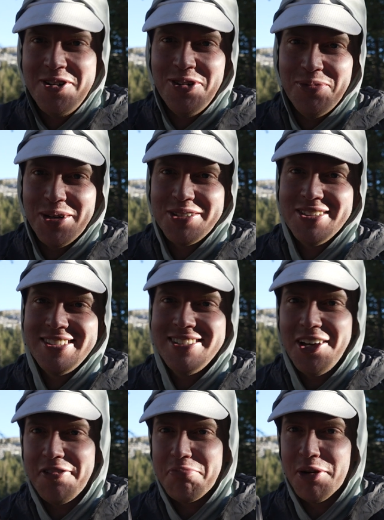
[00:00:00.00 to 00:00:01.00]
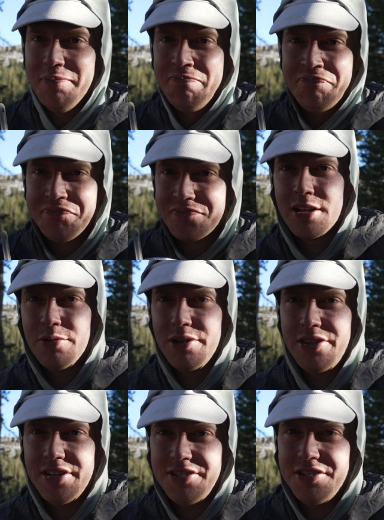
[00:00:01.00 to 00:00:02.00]
a bunch of stuff. But
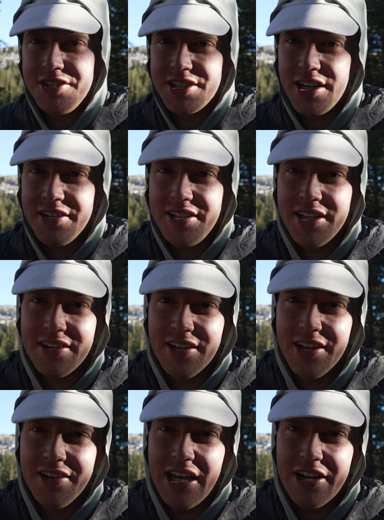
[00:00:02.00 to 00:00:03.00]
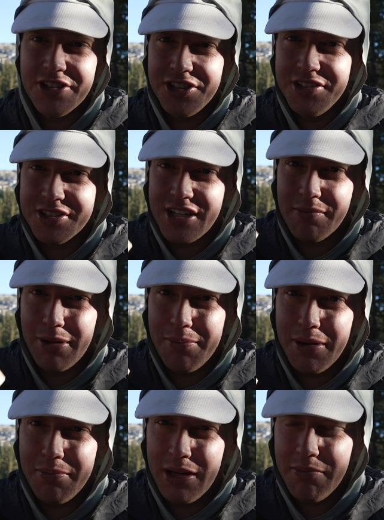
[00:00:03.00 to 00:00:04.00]
with this, you just got to take the analogy and just kind of blip,
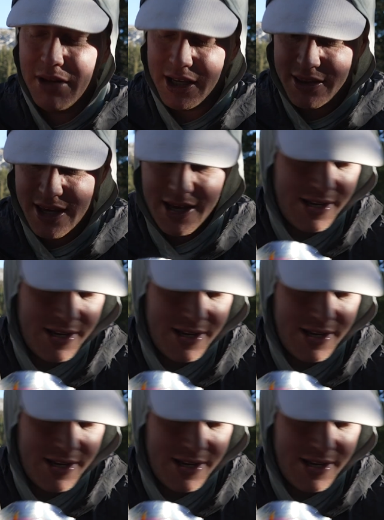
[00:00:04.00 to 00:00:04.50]
blip, blip like that,